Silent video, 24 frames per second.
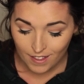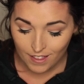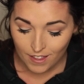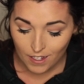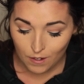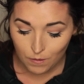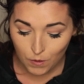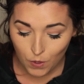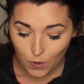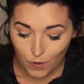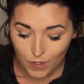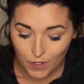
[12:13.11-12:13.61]
then
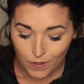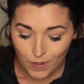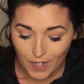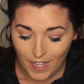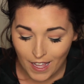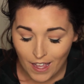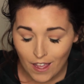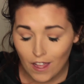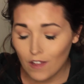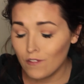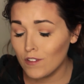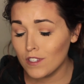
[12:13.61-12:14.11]
I'm going to
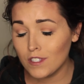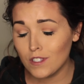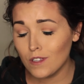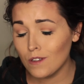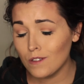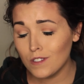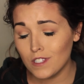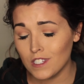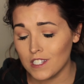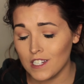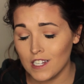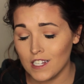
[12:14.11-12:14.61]
ever so
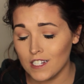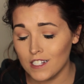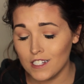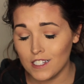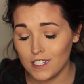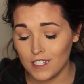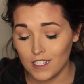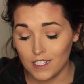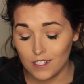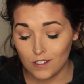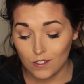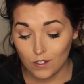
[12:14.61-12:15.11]
slightly
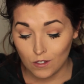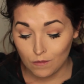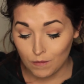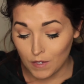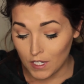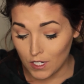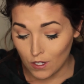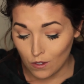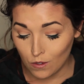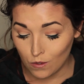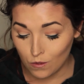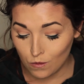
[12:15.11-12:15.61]
contour my
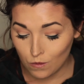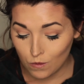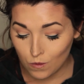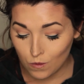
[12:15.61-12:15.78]
nose.